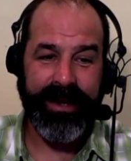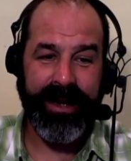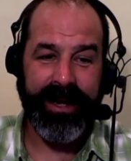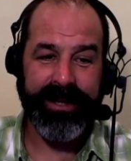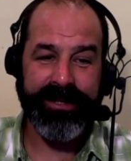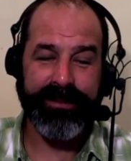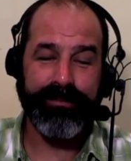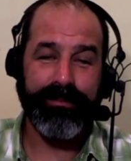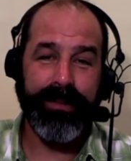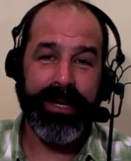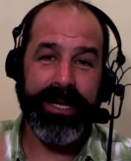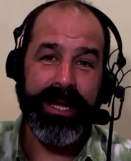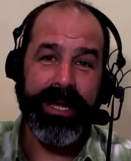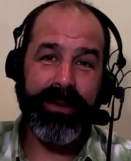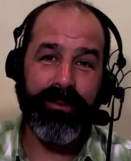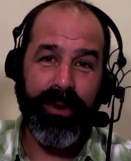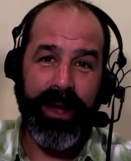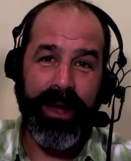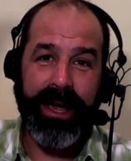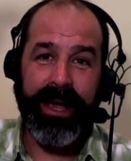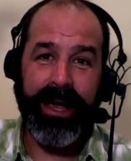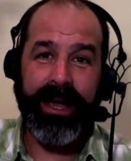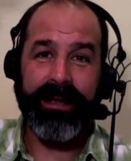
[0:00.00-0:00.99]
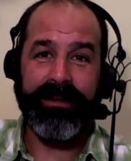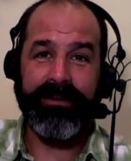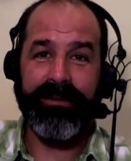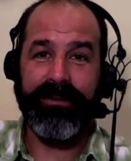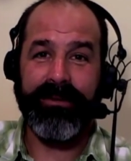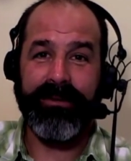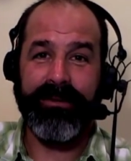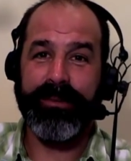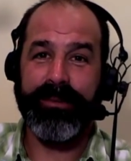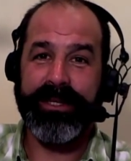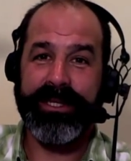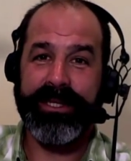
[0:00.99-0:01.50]
as money rained
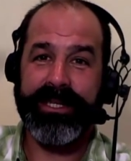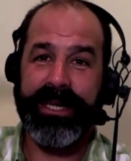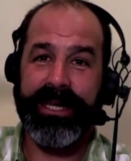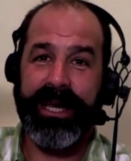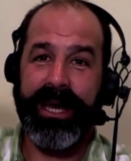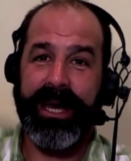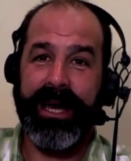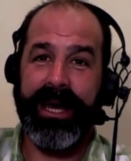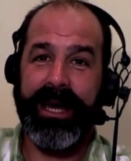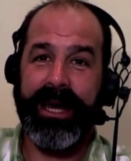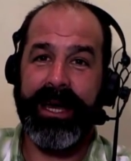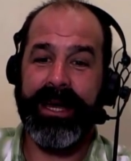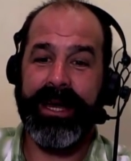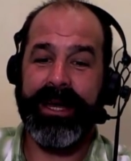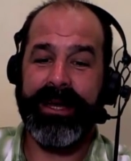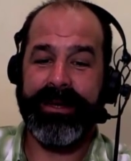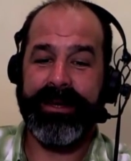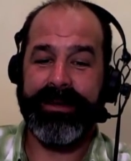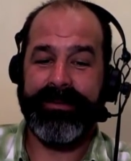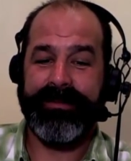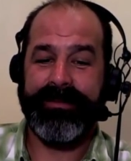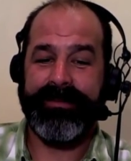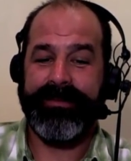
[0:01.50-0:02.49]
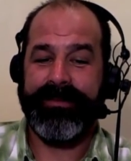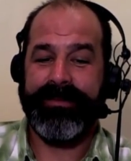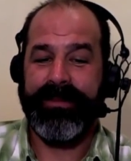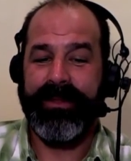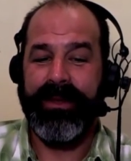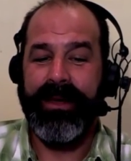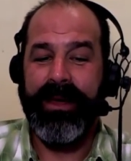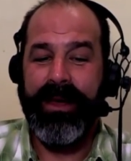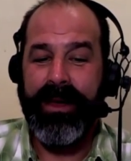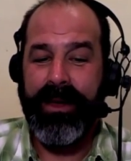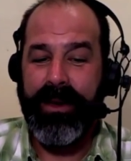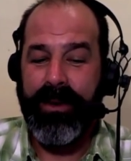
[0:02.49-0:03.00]
from the sky.
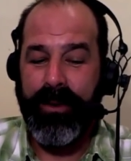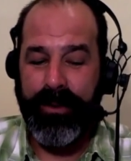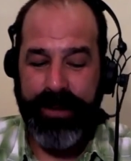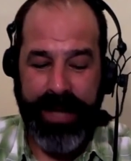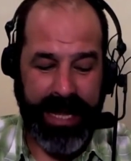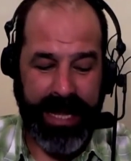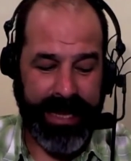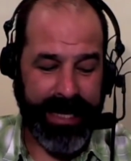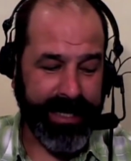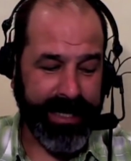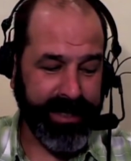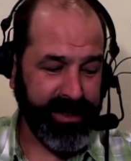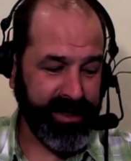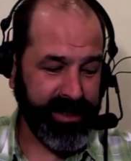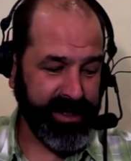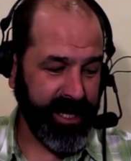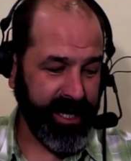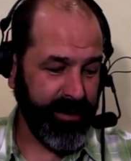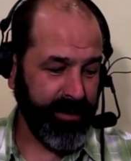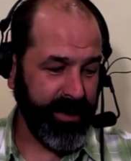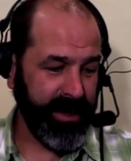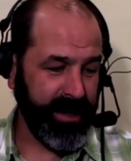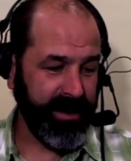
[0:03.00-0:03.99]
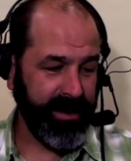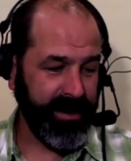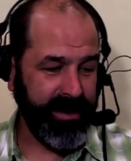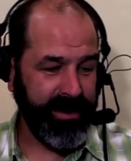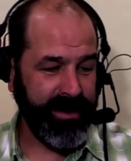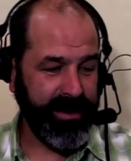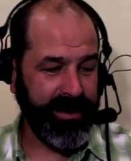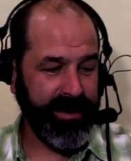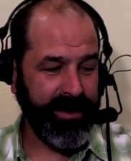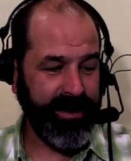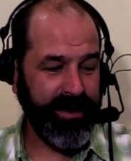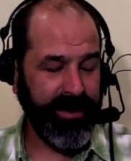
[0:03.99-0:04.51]
With that, ladies Great. and gentlemen,
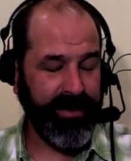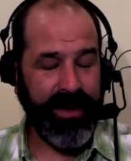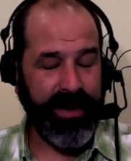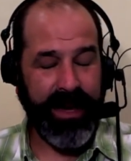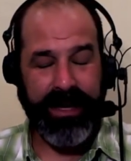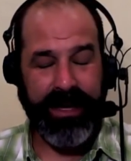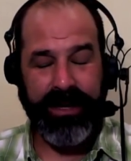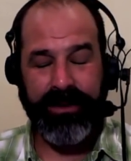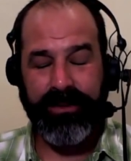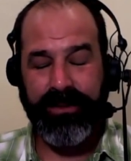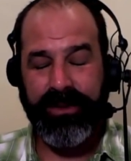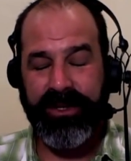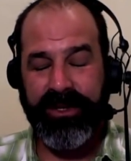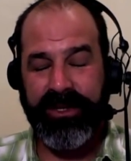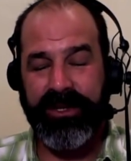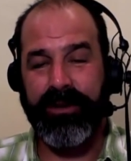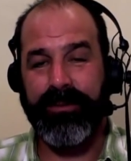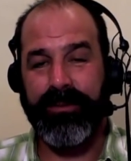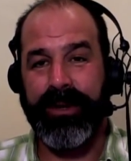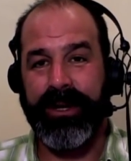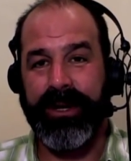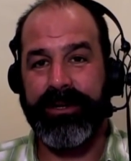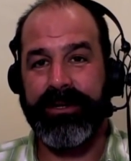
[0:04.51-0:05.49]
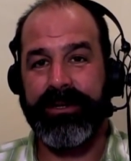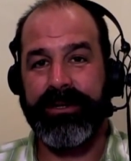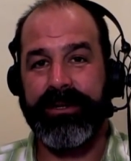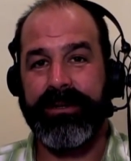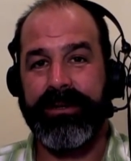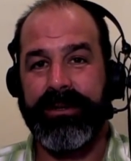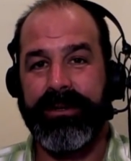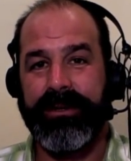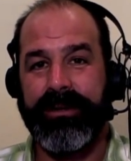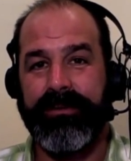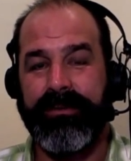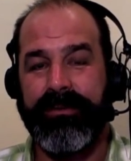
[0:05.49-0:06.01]
thank you so
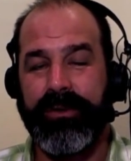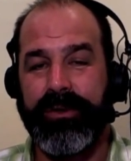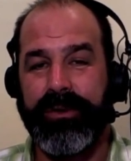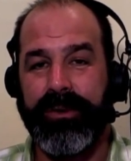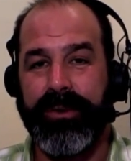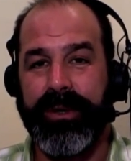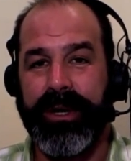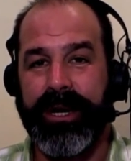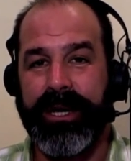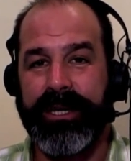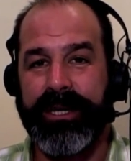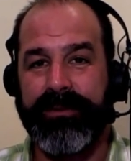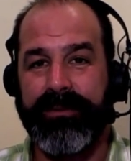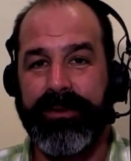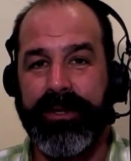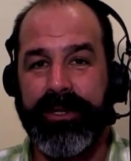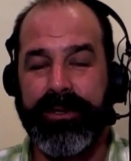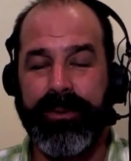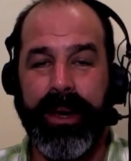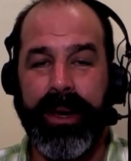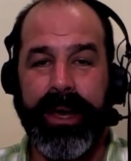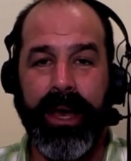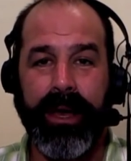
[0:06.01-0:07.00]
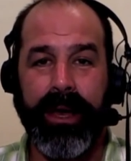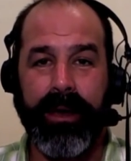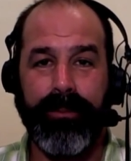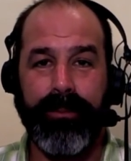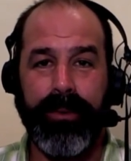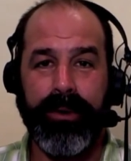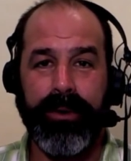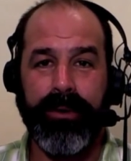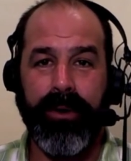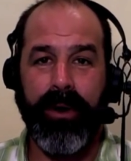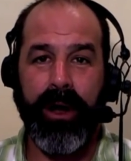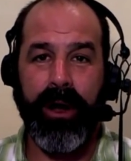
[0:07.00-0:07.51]
much for joining us for this week in
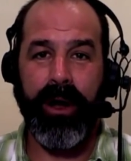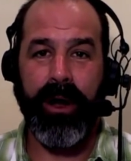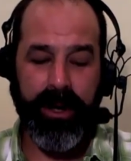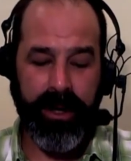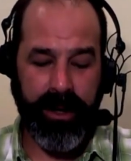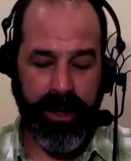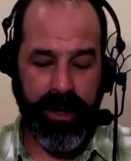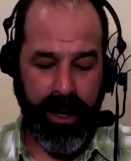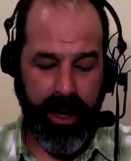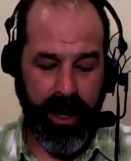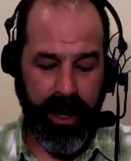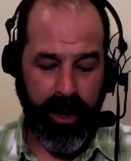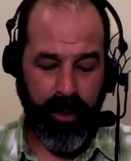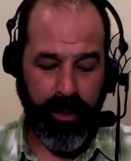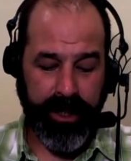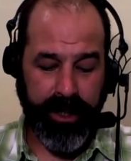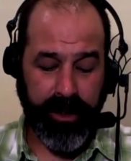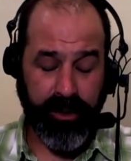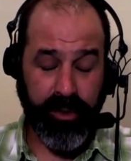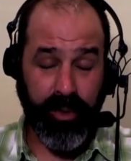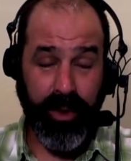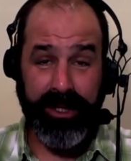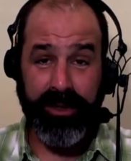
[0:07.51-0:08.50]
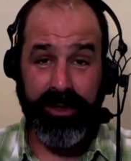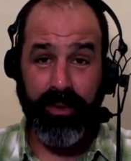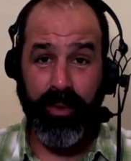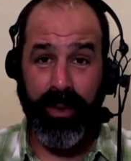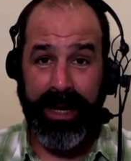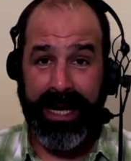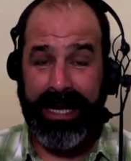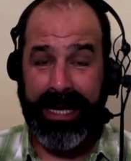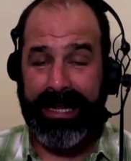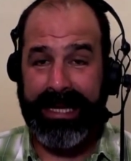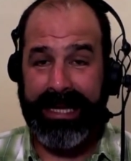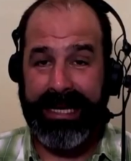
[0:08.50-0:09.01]
computer hardware. We do TWiCH
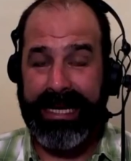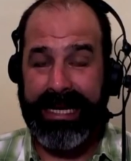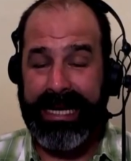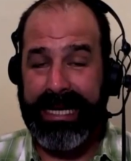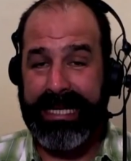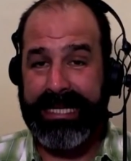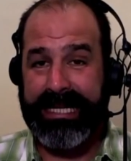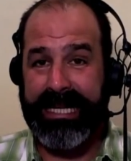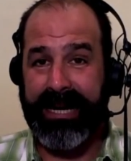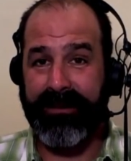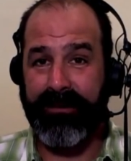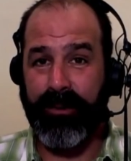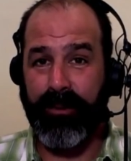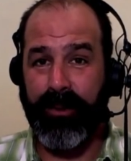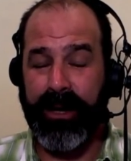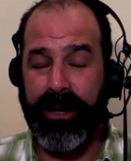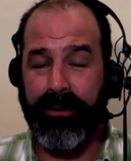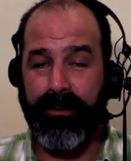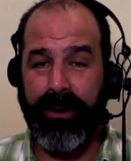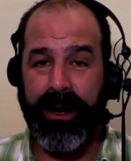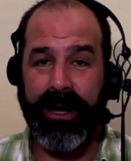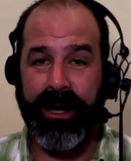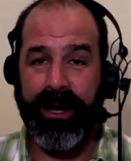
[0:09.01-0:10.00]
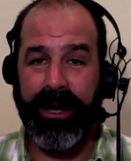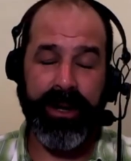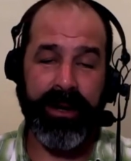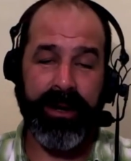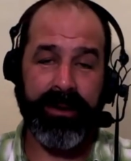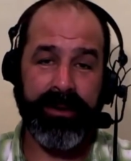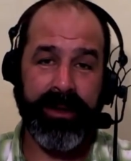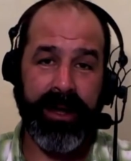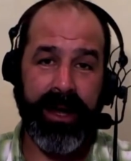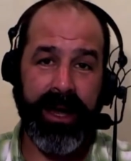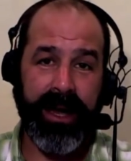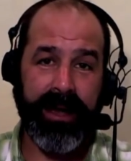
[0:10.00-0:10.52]
weekly each and every week. Ryan
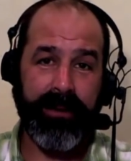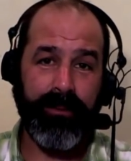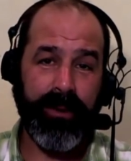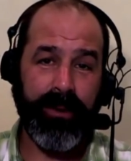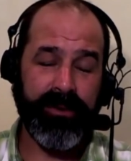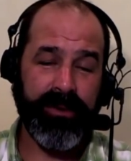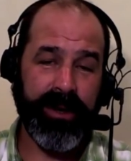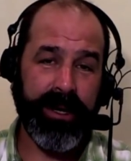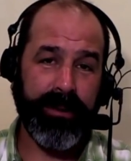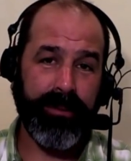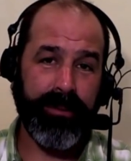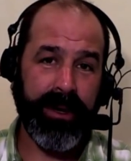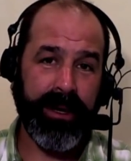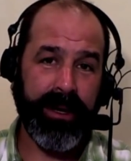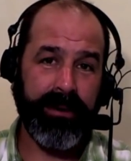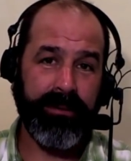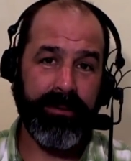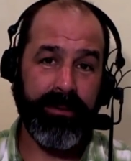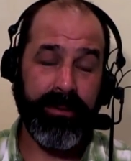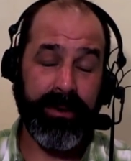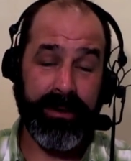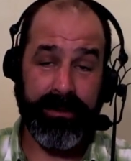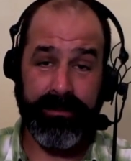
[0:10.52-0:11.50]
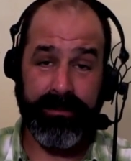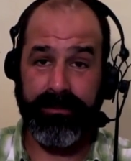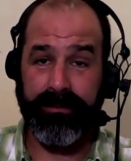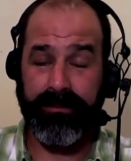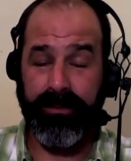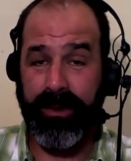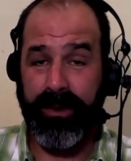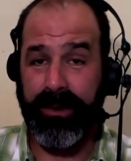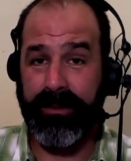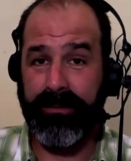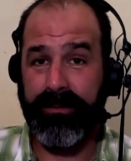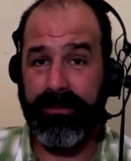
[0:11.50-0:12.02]
Shrout and I, we try to bring you
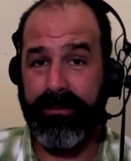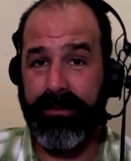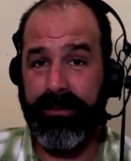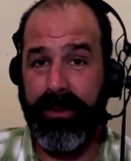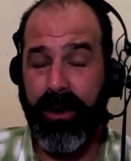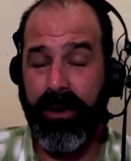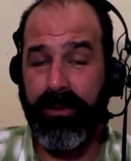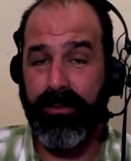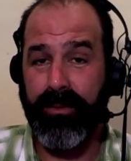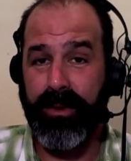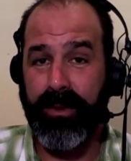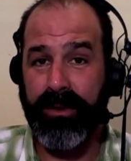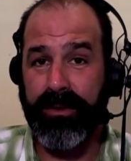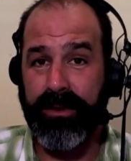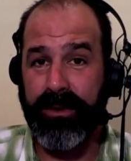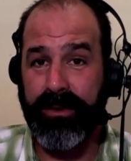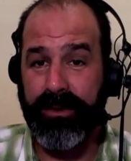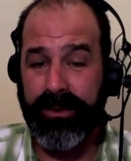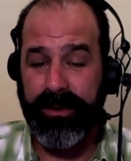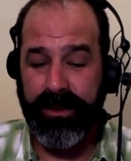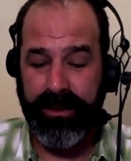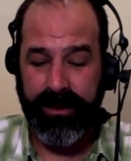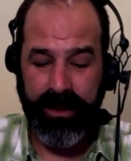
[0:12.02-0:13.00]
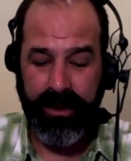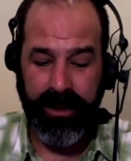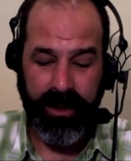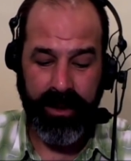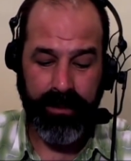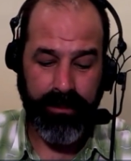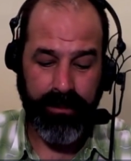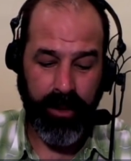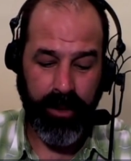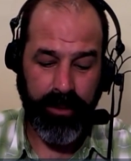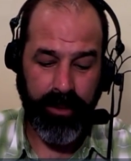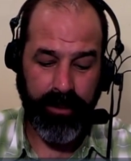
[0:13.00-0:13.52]
well hardware news
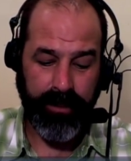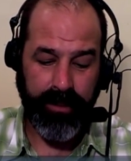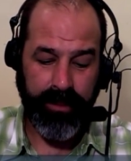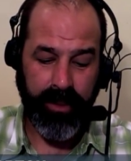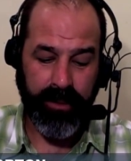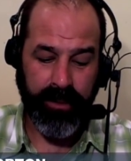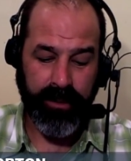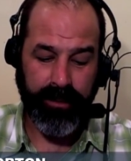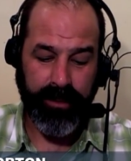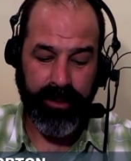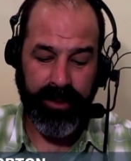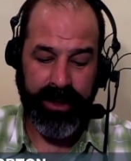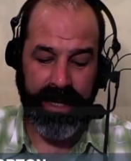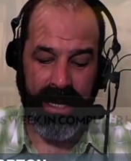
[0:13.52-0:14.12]
mobile portable